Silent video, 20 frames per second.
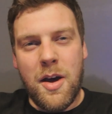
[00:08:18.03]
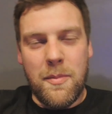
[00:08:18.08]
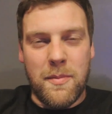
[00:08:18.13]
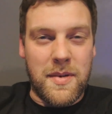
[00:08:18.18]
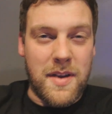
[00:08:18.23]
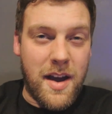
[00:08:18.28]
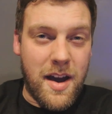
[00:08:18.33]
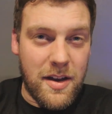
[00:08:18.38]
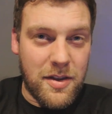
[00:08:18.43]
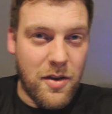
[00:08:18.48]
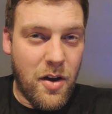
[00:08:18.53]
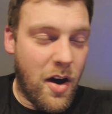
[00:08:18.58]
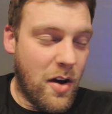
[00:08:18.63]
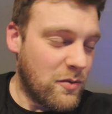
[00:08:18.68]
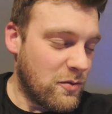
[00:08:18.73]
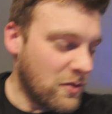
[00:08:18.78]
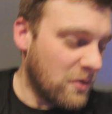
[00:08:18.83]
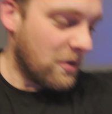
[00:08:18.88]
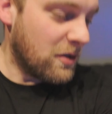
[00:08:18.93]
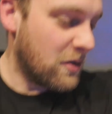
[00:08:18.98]
But yeah, I thought
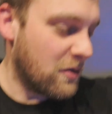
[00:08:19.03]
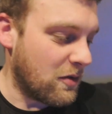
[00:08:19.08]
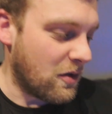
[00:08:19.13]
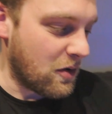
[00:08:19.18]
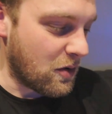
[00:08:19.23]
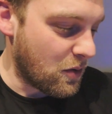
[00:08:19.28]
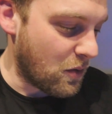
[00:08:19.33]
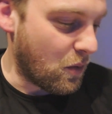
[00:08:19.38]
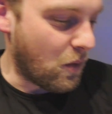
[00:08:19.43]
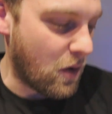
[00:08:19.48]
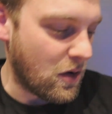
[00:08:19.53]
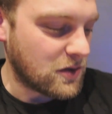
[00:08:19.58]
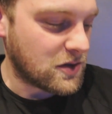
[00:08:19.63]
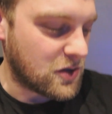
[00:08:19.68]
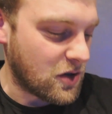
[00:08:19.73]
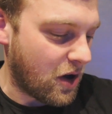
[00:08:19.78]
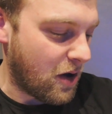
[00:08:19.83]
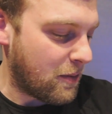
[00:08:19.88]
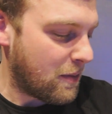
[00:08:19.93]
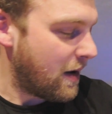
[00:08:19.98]
I'd run through what
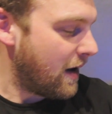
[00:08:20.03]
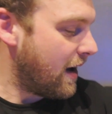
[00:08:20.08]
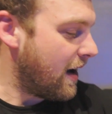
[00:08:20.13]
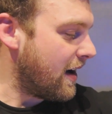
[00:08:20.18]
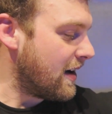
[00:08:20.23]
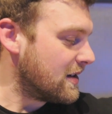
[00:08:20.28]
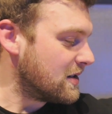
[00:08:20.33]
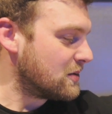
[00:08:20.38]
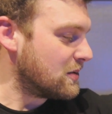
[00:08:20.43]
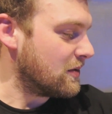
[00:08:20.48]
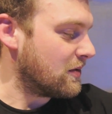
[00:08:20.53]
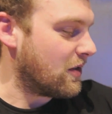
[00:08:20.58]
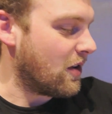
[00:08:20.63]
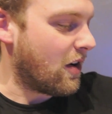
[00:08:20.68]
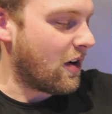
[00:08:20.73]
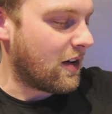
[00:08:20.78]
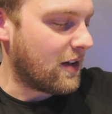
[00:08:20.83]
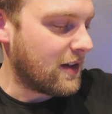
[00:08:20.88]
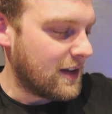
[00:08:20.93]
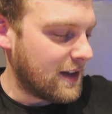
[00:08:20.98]
sort of parts we've
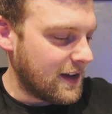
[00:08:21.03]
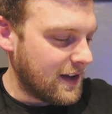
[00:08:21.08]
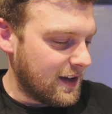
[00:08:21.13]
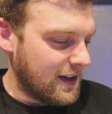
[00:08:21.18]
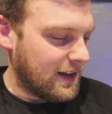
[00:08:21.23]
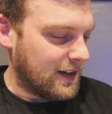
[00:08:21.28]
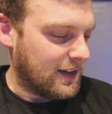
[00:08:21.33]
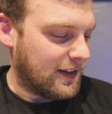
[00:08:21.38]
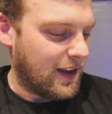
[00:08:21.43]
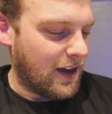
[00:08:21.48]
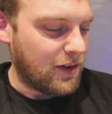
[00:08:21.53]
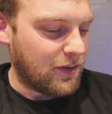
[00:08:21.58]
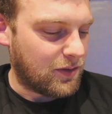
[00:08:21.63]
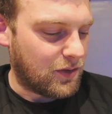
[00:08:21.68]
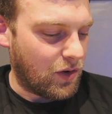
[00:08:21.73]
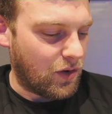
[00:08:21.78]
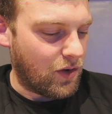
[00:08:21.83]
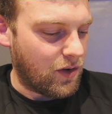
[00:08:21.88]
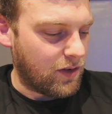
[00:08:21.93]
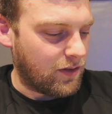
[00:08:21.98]
got left
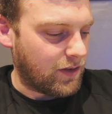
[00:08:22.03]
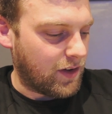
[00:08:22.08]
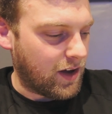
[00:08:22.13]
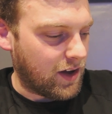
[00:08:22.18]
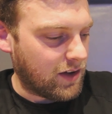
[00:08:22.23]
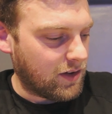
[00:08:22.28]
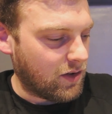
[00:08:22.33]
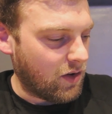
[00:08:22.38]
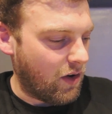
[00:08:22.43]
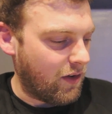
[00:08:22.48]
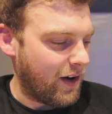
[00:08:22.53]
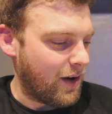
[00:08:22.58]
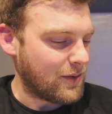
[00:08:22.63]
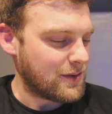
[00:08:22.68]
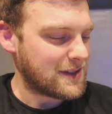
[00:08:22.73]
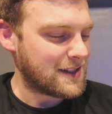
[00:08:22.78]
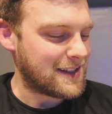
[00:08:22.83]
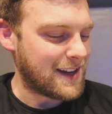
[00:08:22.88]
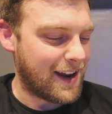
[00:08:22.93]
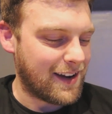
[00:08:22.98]
over or
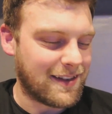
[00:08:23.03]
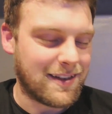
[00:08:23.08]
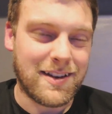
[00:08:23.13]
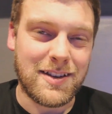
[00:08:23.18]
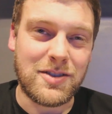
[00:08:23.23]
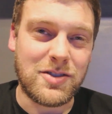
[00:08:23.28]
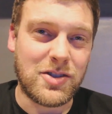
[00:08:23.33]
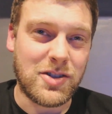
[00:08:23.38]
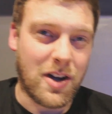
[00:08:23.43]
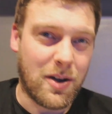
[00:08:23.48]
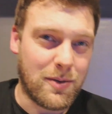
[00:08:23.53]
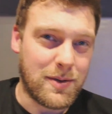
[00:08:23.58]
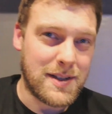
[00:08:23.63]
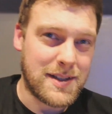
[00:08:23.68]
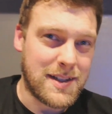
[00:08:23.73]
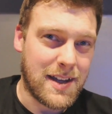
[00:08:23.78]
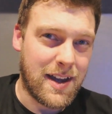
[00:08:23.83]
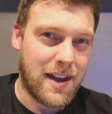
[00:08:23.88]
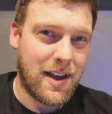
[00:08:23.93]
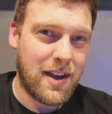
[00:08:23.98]
outstanding, shall we
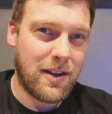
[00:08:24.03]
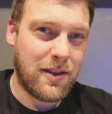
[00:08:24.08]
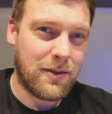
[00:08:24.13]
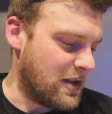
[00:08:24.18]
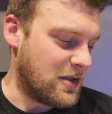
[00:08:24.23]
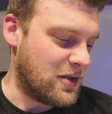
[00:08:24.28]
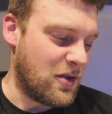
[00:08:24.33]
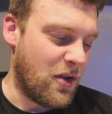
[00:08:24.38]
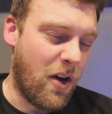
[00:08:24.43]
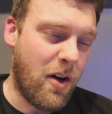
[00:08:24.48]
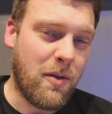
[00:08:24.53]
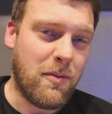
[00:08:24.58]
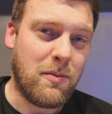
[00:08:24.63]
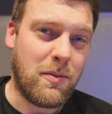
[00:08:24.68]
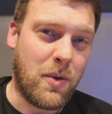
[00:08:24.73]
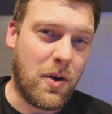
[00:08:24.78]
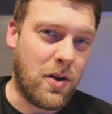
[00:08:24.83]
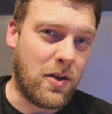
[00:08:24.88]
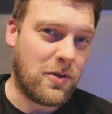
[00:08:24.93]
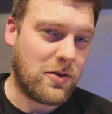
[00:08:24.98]
say. There's not
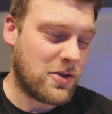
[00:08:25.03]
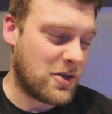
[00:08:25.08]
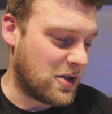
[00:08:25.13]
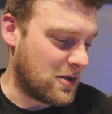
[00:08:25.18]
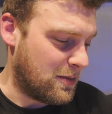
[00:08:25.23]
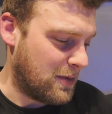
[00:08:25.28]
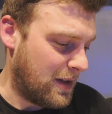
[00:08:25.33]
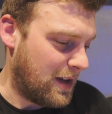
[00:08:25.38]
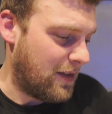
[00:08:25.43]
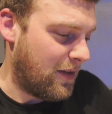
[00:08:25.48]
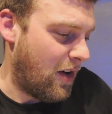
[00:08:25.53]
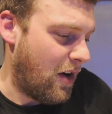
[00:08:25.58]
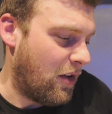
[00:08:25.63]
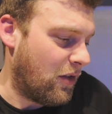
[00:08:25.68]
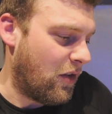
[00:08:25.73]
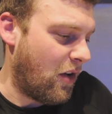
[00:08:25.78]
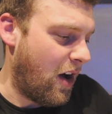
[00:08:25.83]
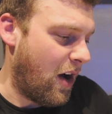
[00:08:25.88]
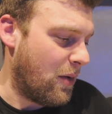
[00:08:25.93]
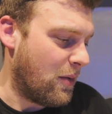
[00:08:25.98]
much, believe it or
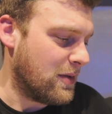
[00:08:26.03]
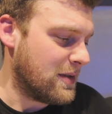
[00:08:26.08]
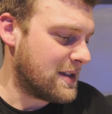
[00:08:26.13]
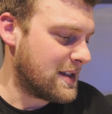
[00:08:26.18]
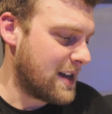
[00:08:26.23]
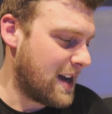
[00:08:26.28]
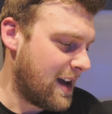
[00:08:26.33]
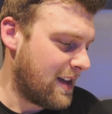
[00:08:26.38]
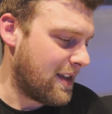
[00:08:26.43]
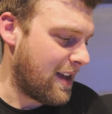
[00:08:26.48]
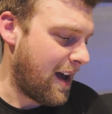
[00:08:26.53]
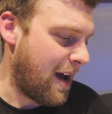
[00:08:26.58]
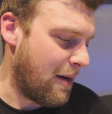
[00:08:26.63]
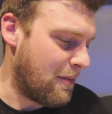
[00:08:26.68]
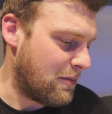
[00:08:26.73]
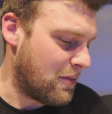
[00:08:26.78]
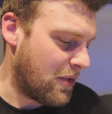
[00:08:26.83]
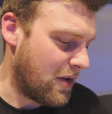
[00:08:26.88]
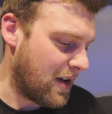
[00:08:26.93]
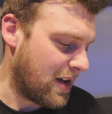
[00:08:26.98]
not. I want to get the
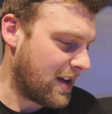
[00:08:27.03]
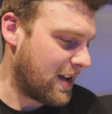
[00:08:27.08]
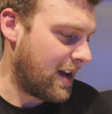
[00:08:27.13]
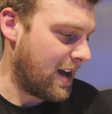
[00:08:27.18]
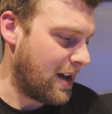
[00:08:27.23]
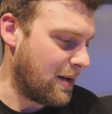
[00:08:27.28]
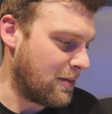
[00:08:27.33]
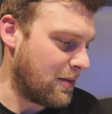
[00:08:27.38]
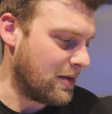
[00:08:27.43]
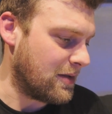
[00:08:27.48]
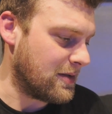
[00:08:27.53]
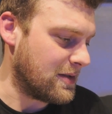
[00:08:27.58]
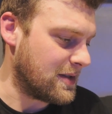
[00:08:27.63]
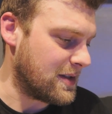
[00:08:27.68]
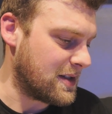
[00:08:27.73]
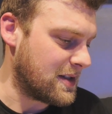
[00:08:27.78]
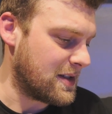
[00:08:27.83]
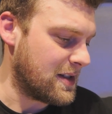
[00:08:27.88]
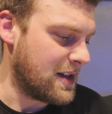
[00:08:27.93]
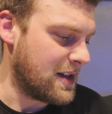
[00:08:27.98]
handbrake cables,